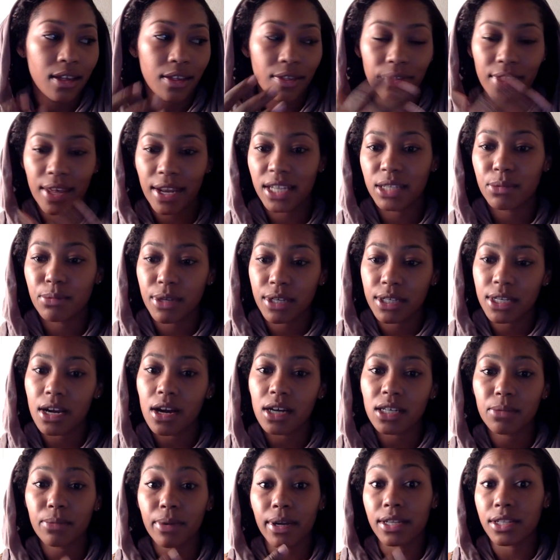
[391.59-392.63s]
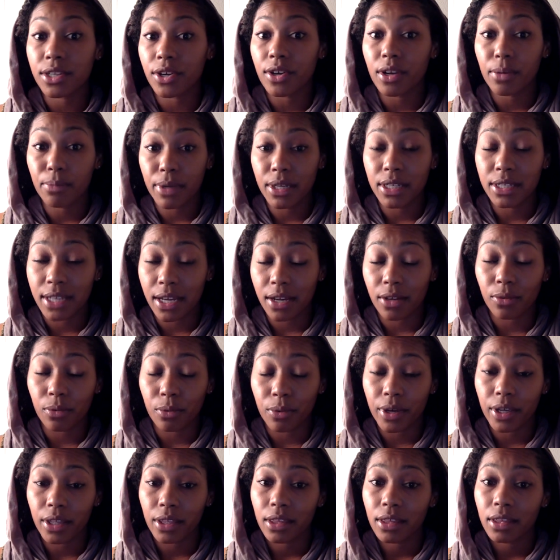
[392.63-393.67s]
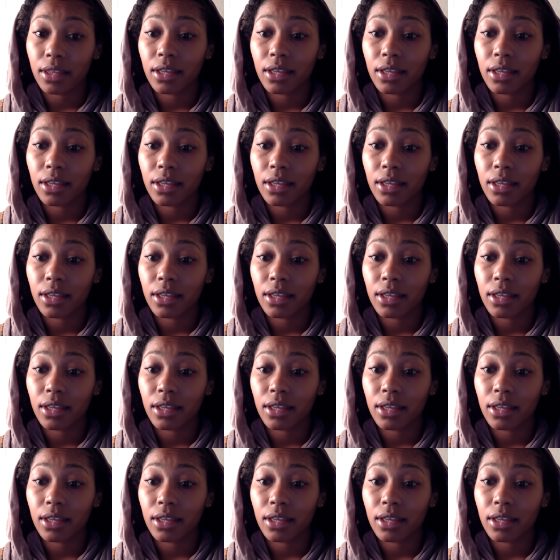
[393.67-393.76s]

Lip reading: that is being talked about has already been dealt with